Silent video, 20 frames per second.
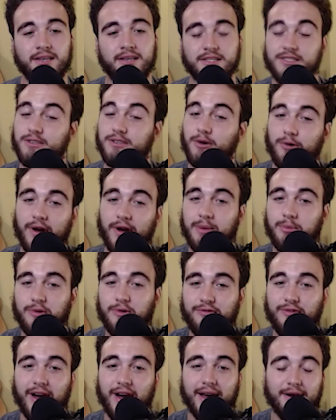an incredible
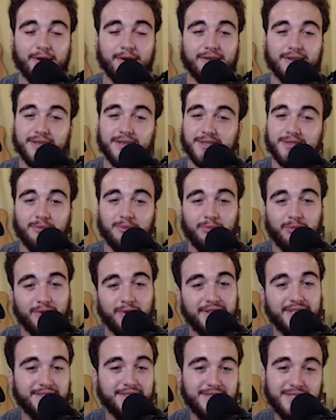fighter, does some
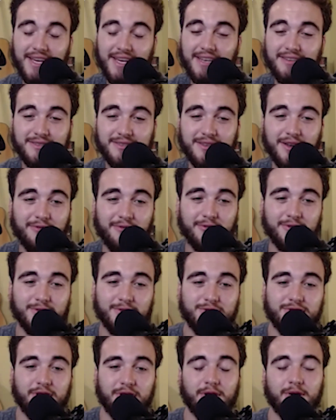pretty insane stuff in the
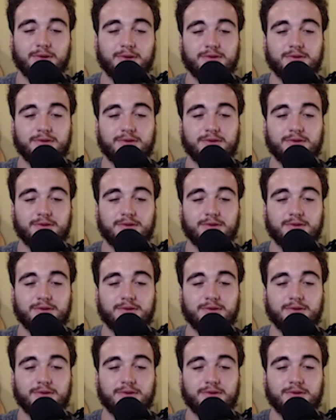show.